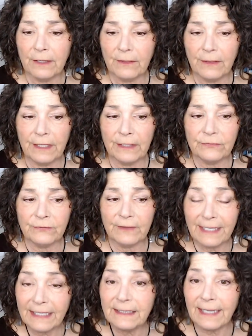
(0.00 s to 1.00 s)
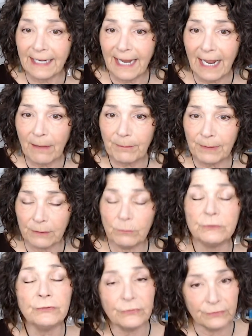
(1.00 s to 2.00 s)
this thing that happened,
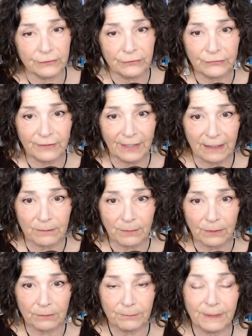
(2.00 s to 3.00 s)
which is understandable